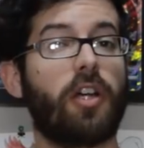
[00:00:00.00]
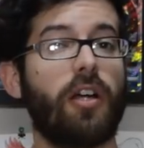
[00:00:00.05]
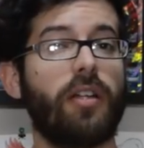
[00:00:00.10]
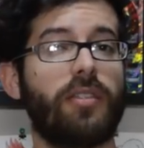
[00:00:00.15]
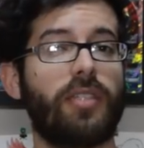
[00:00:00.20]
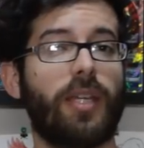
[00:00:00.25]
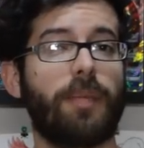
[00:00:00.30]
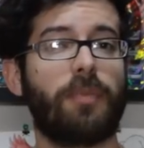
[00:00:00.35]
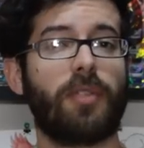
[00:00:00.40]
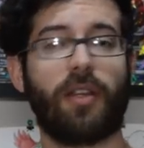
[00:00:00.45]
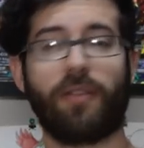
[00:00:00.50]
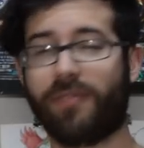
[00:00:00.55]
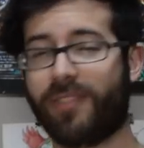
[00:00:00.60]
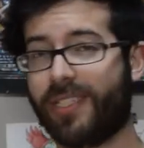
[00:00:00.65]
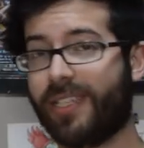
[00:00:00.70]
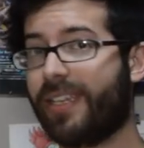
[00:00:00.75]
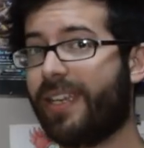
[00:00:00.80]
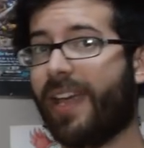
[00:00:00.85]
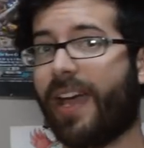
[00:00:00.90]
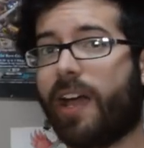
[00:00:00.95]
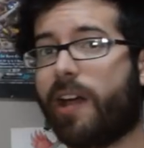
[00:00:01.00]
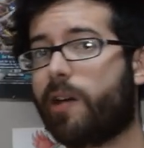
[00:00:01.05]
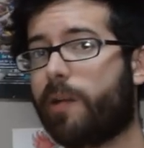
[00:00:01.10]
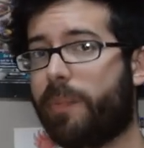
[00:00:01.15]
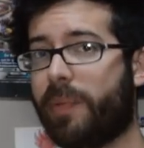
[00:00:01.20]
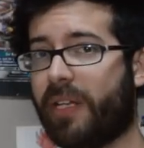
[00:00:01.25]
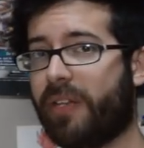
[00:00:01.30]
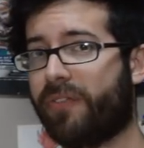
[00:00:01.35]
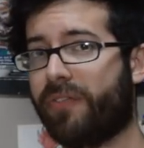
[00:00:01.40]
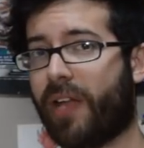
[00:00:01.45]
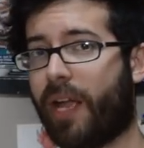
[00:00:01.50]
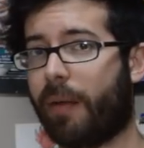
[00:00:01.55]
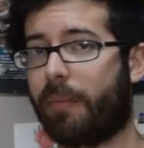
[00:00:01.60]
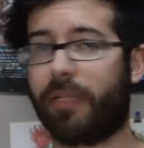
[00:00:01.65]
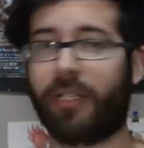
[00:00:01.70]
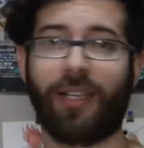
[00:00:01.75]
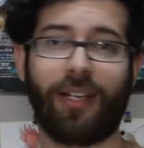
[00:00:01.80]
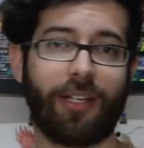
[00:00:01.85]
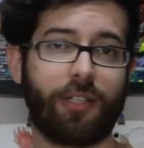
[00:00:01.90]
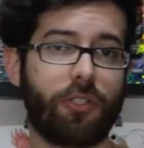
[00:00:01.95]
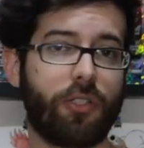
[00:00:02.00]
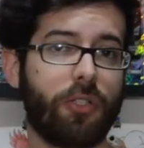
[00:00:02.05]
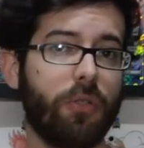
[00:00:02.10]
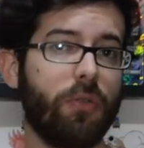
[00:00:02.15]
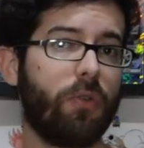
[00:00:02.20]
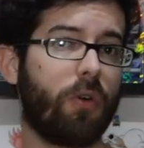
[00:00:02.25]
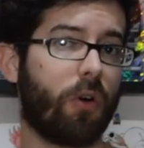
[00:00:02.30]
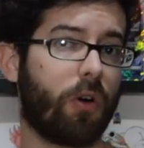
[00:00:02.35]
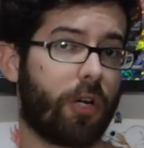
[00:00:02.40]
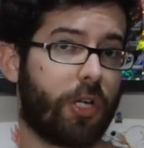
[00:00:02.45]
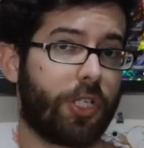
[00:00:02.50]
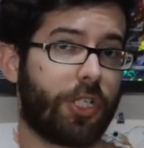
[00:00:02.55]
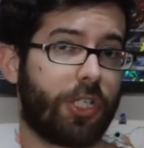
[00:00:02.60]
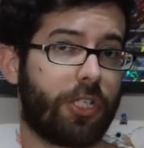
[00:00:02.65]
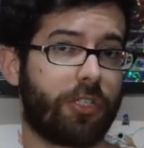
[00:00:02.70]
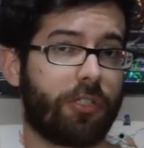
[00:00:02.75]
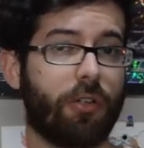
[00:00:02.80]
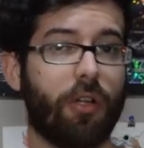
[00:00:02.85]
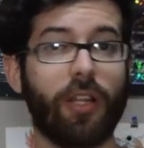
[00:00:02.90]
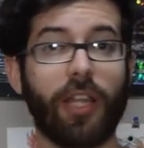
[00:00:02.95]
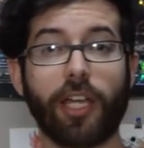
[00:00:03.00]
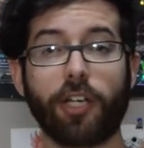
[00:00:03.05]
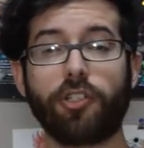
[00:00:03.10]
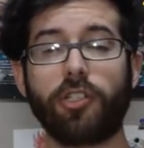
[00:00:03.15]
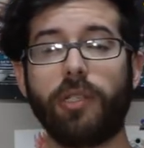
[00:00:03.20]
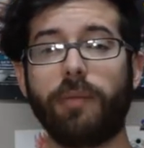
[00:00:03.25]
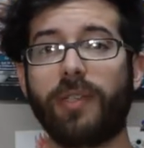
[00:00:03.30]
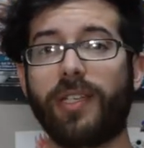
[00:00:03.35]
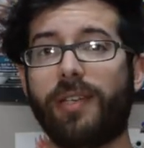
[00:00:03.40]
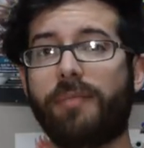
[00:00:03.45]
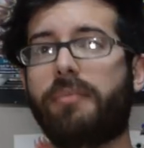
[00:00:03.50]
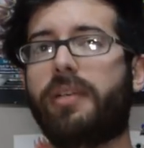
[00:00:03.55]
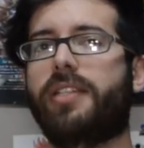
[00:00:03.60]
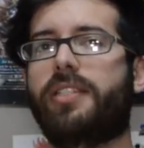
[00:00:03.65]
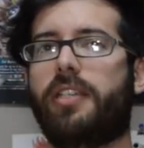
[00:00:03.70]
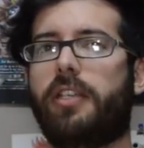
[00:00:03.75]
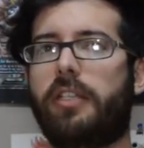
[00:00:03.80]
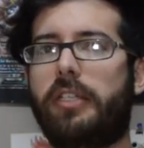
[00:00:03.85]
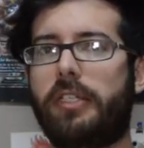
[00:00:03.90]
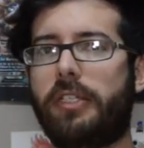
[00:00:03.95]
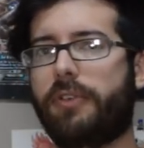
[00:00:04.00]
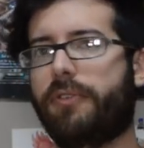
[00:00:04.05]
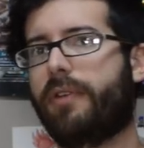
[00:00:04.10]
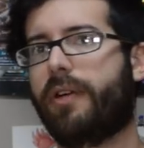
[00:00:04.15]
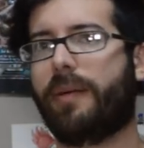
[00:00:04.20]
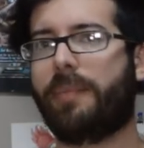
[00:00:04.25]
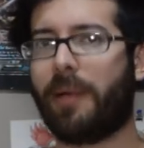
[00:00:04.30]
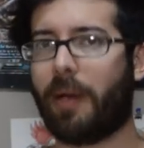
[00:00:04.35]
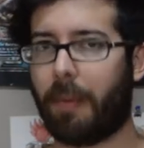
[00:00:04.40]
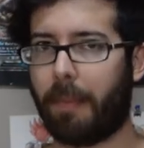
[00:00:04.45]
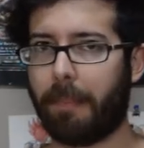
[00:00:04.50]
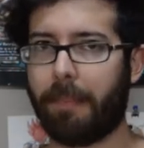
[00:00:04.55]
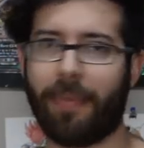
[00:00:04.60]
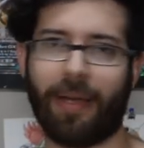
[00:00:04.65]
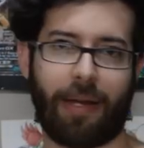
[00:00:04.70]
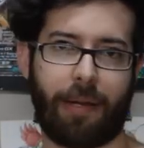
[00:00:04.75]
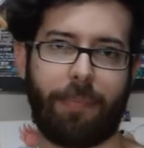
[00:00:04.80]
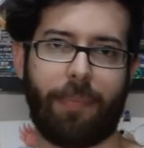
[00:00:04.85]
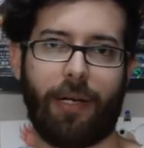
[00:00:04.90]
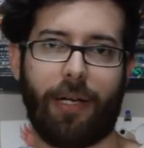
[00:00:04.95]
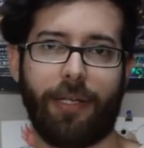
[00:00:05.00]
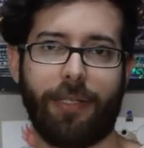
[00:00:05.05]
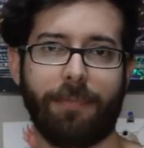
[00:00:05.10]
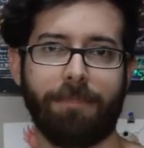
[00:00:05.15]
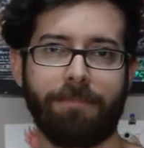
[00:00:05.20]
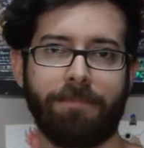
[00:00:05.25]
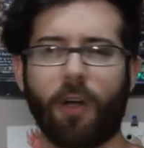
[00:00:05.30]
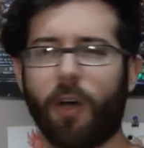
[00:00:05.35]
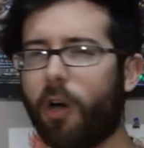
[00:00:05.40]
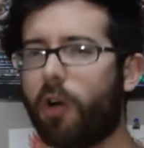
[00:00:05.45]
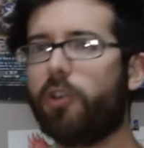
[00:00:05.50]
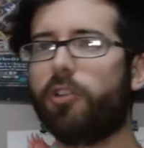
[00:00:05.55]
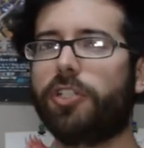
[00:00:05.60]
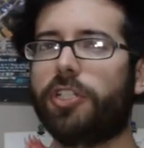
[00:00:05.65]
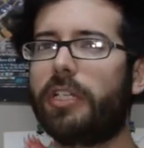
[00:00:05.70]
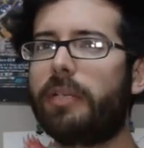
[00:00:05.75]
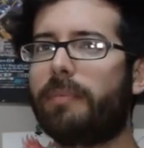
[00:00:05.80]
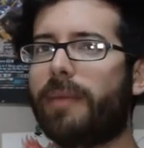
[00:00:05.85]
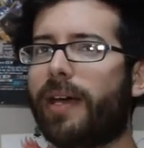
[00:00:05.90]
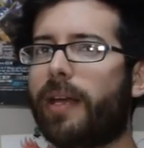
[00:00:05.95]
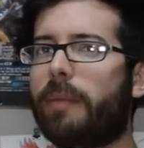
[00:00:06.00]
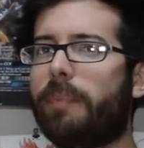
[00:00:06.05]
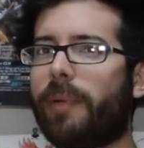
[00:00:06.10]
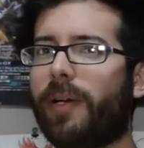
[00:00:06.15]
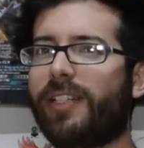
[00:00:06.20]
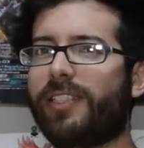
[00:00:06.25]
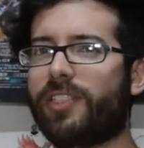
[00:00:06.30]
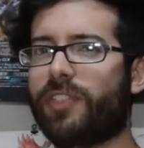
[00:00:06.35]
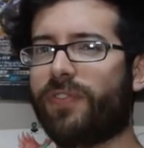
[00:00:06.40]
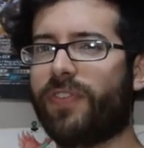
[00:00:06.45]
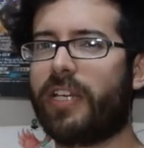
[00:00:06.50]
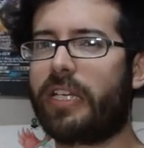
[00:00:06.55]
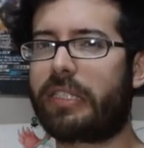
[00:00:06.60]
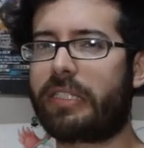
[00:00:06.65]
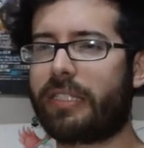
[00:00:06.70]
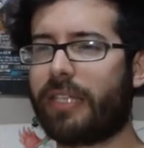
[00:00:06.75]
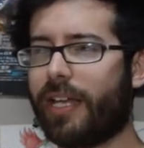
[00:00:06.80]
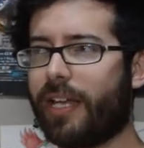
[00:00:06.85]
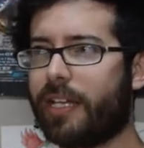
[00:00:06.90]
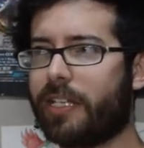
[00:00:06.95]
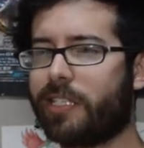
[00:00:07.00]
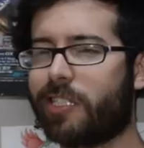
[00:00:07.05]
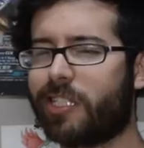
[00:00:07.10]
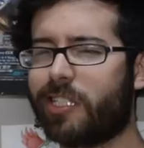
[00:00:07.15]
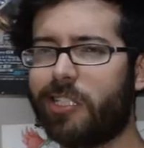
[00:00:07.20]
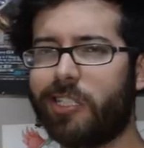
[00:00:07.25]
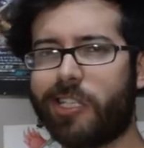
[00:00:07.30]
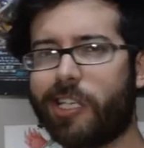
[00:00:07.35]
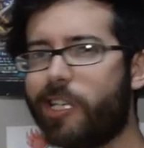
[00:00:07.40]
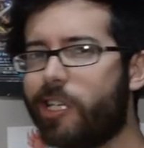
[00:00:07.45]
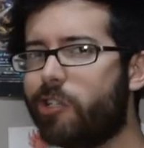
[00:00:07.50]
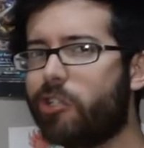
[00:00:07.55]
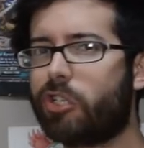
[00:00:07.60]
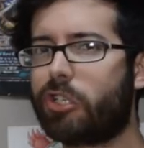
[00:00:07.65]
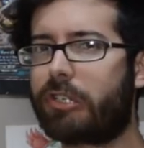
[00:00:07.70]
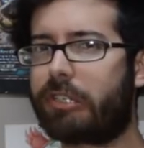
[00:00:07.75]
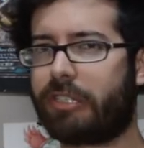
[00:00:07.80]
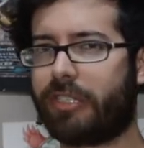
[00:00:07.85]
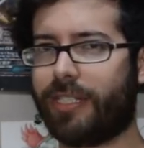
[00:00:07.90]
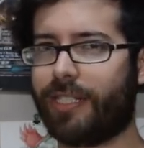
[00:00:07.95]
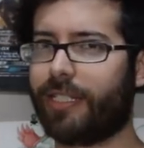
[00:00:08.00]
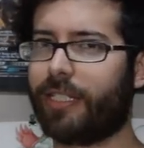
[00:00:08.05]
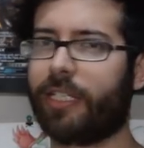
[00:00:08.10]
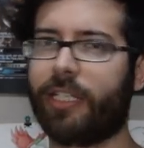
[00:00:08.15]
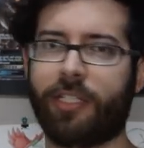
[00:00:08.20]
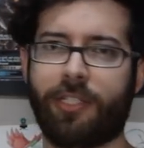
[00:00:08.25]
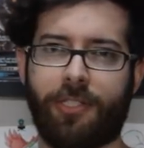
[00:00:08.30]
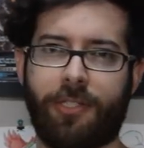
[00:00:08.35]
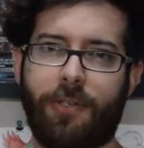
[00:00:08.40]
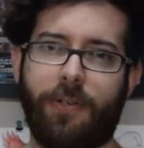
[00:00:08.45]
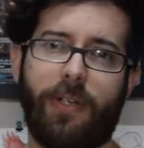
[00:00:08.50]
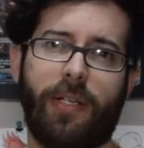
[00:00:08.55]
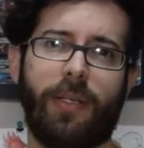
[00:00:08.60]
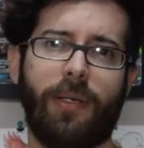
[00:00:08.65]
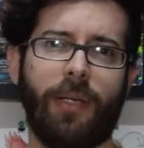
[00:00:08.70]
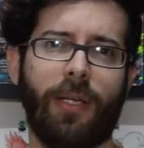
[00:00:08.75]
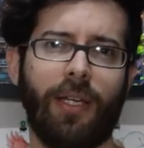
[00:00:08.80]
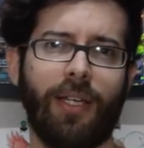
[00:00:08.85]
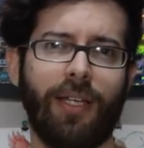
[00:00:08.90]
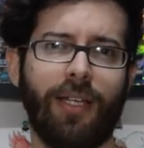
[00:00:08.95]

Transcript: concept of the Caterpie family had two origins, so I'll actually begin by telling you about Metapod. OG Metapod's face has an interesting history.